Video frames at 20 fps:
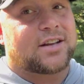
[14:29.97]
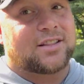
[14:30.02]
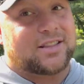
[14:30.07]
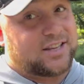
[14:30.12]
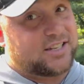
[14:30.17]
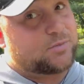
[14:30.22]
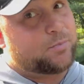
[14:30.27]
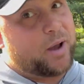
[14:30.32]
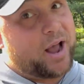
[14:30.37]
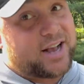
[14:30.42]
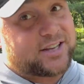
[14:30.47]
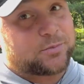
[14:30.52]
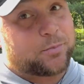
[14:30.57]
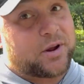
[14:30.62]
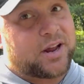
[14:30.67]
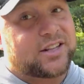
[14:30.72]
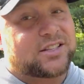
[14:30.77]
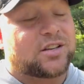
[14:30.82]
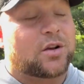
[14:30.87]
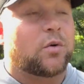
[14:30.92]
these bass
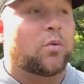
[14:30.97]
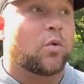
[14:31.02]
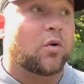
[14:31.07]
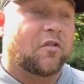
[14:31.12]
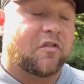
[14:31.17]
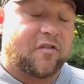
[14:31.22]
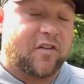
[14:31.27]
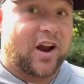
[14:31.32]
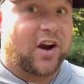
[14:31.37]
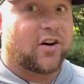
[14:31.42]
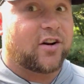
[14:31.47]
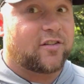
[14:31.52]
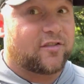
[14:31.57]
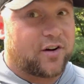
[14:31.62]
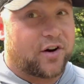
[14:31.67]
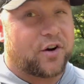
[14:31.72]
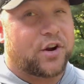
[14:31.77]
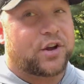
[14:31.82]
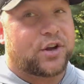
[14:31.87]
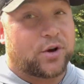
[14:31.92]
baits were very,
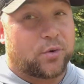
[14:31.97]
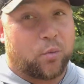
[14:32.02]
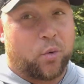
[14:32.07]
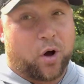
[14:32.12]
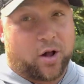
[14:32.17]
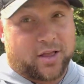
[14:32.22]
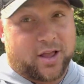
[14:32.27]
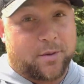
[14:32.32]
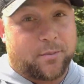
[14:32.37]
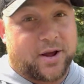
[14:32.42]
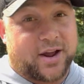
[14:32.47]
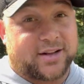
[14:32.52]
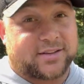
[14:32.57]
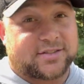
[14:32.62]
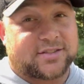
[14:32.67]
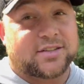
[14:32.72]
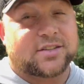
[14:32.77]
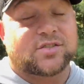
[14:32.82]
very good walleye baits.